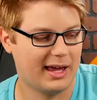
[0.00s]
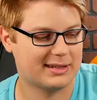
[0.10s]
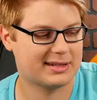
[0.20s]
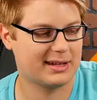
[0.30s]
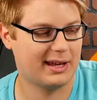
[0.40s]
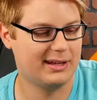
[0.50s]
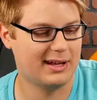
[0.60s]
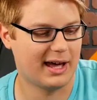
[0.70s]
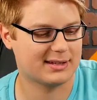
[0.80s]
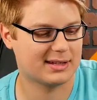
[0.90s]
it's
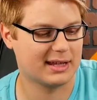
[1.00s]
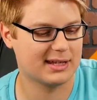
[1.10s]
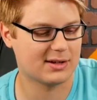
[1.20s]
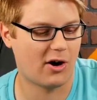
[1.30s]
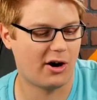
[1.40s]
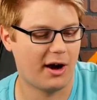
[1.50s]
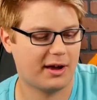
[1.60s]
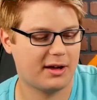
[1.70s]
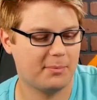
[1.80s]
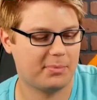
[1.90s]
nuts. These are
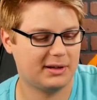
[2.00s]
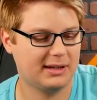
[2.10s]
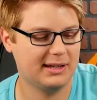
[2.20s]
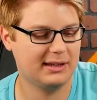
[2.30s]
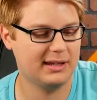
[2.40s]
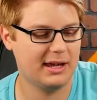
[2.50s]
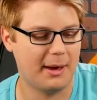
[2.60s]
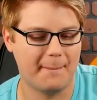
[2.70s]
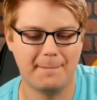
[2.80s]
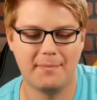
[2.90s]
completely
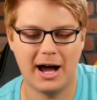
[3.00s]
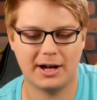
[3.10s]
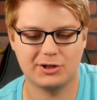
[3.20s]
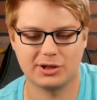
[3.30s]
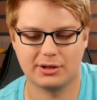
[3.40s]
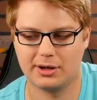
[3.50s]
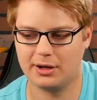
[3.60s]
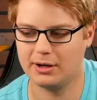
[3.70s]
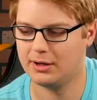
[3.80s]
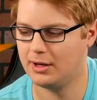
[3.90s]

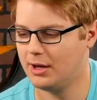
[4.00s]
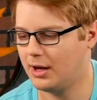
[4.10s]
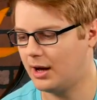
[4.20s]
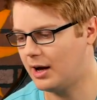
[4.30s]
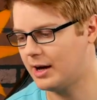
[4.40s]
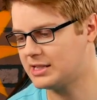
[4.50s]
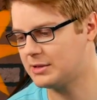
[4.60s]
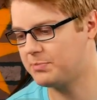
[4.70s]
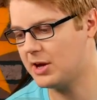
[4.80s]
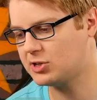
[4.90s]
modular
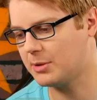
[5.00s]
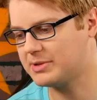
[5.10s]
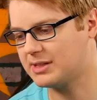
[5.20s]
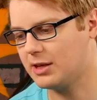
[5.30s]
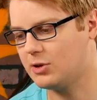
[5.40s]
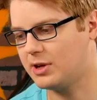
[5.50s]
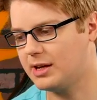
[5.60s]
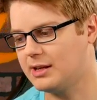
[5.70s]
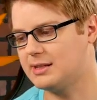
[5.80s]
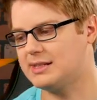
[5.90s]
spaceships that you
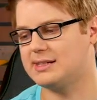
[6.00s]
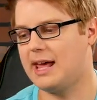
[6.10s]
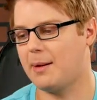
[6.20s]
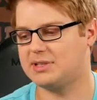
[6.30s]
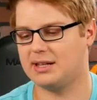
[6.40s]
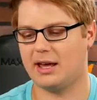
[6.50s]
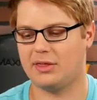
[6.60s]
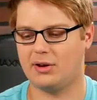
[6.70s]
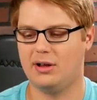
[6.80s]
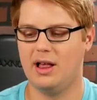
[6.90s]
can snap
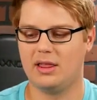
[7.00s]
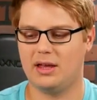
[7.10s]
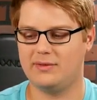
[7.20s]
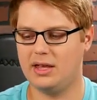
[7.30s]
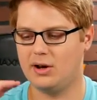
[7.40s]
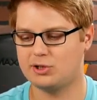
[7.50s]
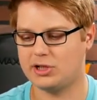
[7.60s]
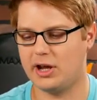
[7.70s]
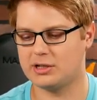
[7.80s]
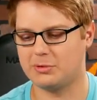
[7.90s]
together. They have
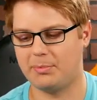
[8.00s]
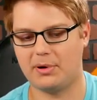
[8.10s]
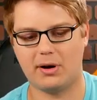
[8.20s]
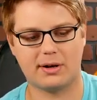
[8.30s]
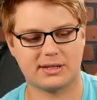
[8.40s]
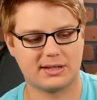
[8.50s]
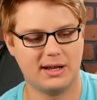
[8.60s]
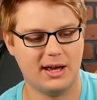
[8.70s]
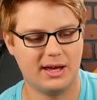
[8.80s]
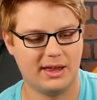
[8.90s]
interchangeable parts.
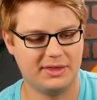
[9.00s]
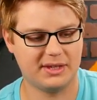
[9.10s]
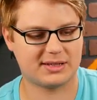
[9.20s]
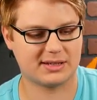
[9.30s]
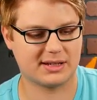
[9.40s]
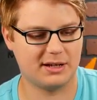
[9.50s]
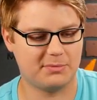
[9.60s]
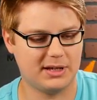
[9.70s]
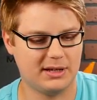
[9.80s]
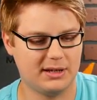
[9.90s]
This is gonna
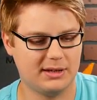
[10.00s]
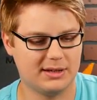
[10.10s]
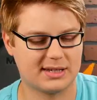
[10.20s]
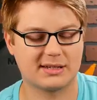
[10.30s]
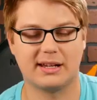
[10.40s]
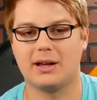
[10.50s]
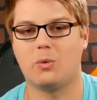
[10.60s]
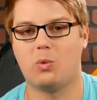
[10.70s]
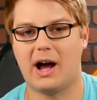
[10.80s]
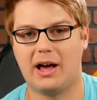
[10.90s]

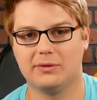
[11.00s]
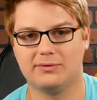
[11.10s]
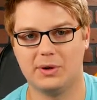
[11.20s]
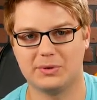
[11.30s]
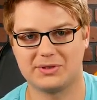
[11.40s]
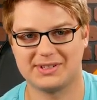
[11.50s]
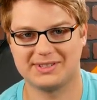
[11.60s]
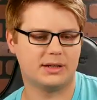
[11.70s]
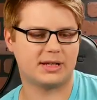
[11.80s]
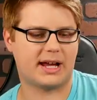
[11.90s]
get wild,
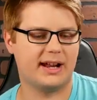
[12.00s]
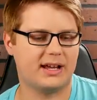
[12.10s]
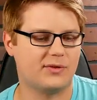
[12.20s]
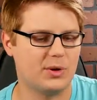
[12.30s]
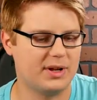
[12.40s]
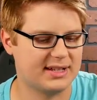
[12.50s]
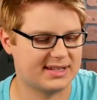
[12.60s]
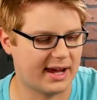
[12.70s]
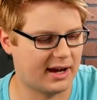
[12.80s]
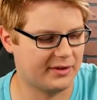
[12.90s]
folks. To kind of give you an
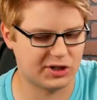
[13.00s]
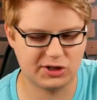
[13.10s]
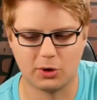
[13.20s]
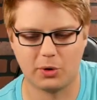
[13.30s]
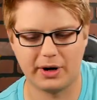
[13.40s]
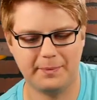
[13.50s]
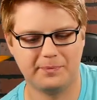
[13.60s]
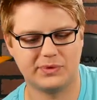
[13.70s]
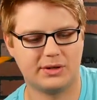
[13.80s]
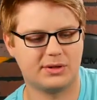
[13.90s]
insight on the story,
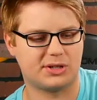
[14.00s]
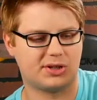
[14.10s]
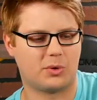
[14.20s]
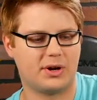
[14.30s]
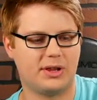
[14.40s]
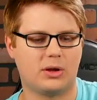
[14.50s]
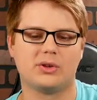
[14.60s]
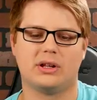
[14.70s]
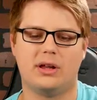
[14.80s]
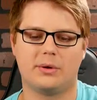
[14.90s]
there's a story that
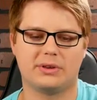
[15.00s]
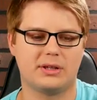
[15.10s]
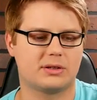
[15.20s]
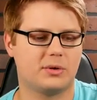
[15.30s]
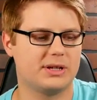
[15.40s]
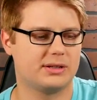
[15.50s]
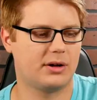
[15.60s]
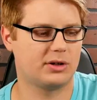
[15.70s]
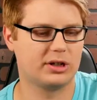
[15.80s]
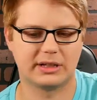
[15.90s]
goes along with these toys.
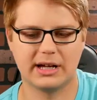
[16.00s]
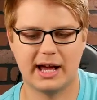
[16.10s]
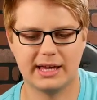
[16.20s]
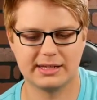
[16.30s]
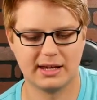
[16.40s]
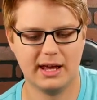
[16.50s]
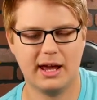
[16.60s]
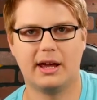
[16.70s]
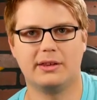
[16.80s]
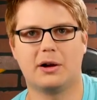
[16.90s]
There are good guys
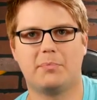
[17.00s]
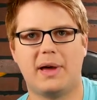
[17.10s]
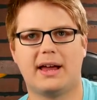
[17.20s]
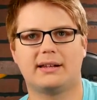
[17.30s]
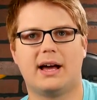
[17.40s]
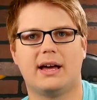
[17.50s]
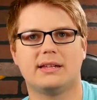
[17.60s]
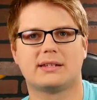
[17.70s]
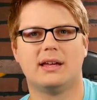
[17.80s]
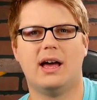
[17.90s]
and there are bad
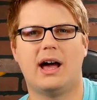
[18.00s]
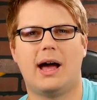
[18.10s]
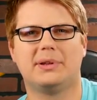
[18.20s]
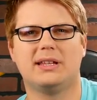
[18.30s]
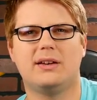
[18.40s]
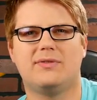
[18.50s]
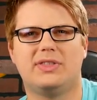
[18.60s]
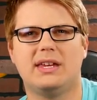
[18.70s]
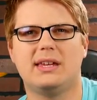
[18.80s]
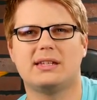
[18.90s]
guys. I believe
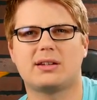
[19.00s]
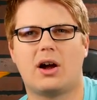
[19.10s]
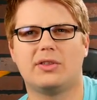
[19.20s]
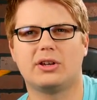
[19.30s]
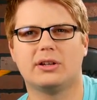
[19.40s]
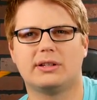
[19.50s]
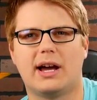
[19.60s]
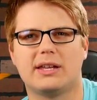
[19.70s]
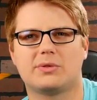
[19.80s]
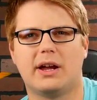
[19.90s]
these are the good
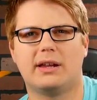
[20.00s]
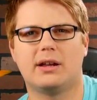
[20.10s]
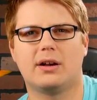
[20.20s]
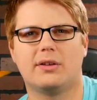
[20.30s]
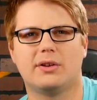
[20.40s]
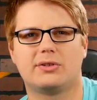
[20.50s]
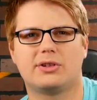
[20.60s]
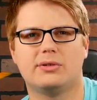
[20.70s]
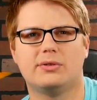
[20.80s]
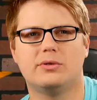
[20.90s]
guys right here. They're
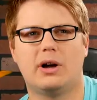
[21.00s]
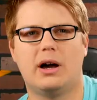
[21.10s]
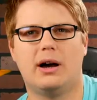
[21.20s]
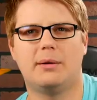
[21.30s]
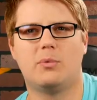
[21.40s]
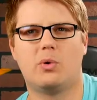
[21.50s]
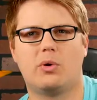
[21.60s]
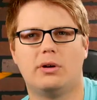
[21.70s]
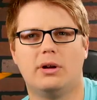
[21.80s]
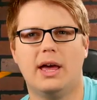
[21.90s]
two
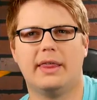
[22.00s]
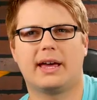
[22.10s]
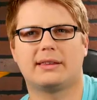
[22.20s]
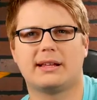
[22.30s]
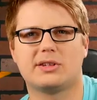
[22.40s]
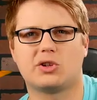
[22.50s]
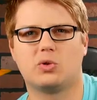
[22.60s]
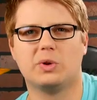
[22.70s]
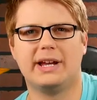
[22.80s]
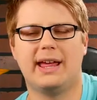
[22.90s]
more, they got like this
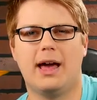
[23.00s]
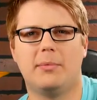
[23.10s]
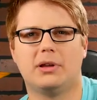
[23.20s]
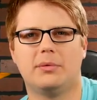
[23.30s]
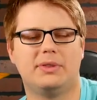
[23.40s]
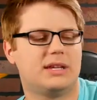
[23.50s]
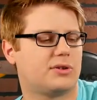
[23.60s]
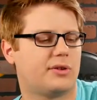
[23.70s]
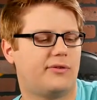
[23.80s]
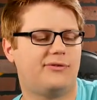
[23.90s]
green emblem.
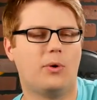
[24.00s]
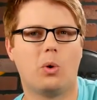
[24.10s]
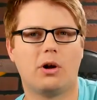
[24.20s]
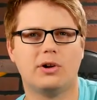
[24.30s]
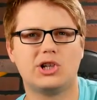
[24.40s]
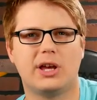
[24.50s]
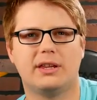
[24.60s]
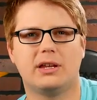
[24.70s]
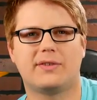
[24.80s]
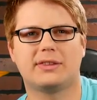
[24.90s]
These are the Forge,
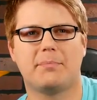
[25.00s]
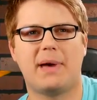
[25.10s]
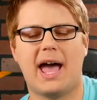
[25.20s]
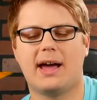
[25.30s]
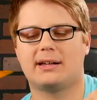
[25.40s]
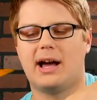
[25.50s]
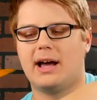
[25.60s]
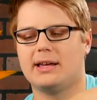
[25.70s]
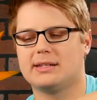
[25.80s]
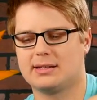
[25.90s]
and then you've got the bad
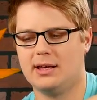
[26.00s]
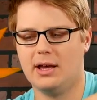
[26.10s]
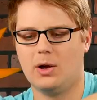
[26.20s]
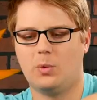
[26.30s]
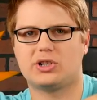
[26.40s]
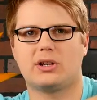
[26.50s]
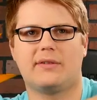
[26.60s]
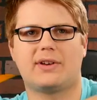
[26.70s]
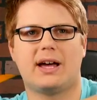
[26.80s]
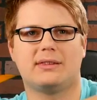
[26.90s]
guys, which
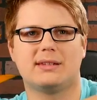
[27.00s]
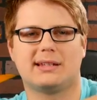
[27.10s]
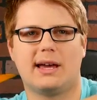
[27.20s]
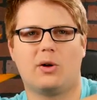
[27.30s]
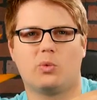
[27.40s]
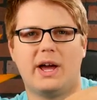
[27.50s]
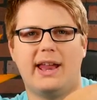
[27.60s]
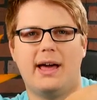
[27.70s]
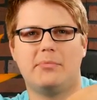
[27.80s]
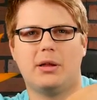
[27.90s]
got this like
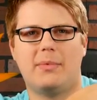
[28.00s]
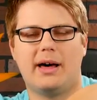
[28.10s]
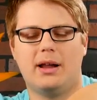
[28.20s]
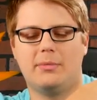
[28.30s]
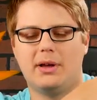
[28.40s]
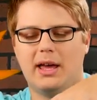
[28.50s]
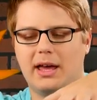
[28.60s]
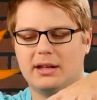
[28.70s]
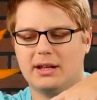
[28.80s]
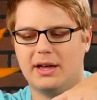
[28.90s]
red emblem on them,
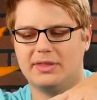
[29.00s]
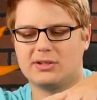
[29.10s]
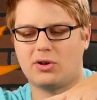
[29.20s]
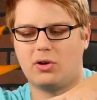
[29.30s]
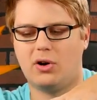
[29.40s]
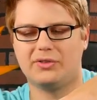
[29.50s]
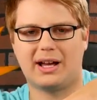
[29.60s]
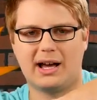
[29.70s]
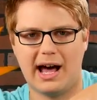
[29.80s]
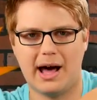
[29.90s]
and these are called the
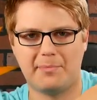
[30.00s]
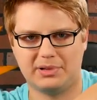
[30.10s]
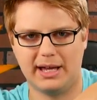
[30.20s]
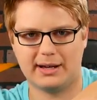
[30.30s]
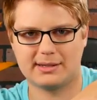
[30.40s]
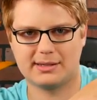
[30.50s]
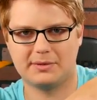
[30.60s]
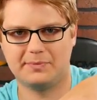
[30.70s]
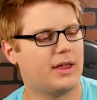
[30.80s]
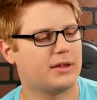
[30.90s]
Complex.
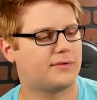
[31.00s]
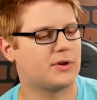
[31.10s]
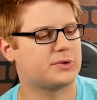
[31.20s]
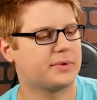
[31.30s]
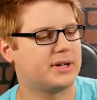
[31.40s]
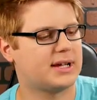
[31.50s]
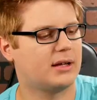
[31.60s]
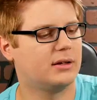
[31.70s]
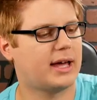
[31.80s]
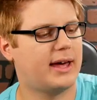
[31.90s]
I think the first one we're gonna take a
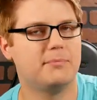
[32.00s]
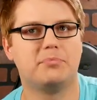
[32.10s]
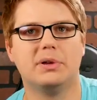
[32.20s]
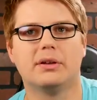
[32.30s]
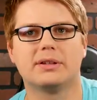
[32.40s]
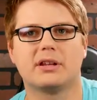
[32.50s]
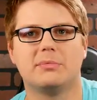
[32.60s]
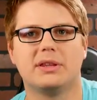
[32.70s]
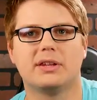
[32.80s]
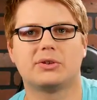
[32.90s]
look at and build is gonna
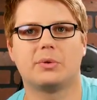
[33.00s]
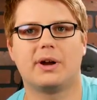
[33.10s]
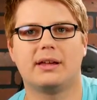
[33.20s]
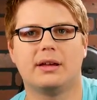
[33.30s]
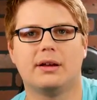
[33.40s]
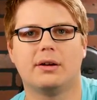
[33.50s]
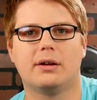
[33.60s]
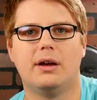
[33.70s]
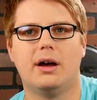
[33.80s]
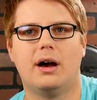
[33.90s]
be this one right here,